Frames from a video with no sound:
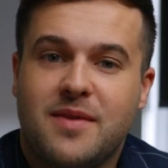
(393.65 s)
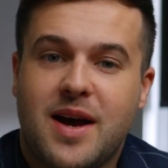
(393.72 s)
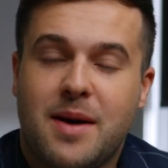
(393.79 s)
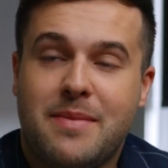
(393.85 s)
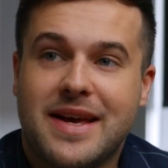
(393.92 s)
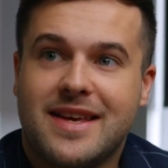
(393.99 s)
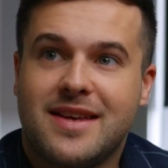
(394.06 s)

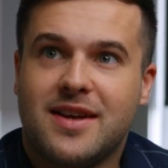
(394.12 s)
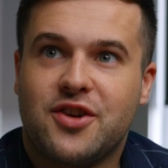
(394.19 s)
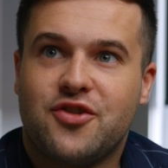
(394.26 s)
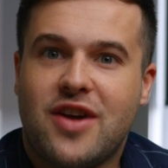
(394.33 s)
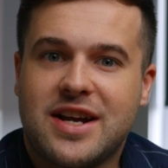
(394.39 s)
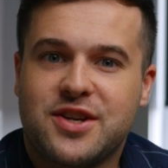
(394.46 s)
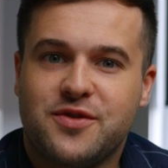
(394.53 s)
a big
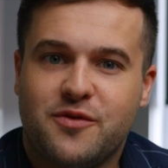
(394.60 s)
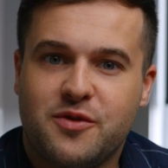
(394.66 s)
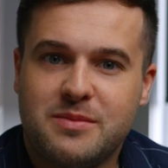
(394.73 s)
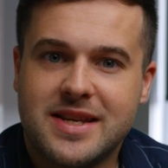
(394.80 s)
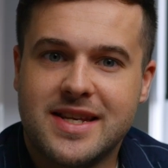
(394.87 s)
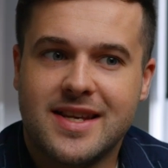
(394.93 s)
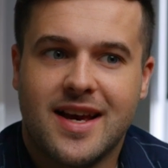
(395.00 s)
attraction for
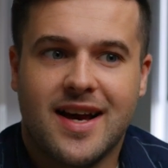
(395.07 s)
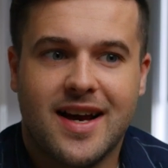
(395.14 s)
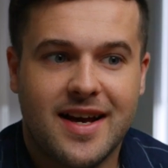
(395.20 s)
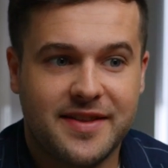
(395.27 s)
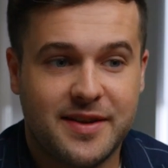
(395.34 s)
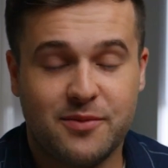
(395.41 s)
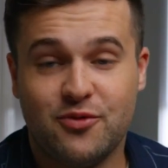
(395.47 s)
me,
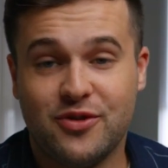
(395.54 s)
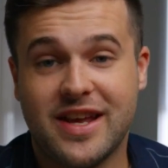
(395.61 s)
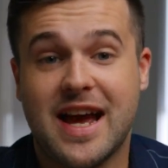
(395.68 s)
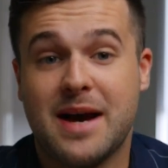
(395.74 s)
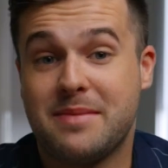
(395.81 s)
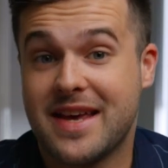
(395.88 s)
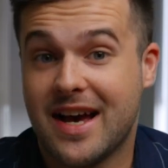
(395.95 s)
and I'm really
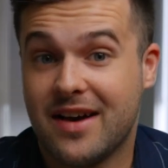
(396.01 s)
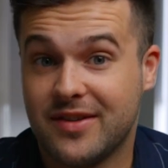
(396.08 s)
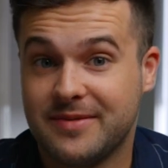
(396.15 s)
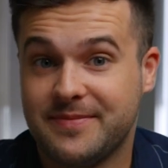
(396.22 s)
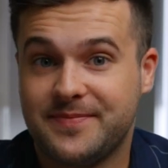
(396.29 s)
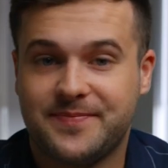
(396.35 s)
happy to have it.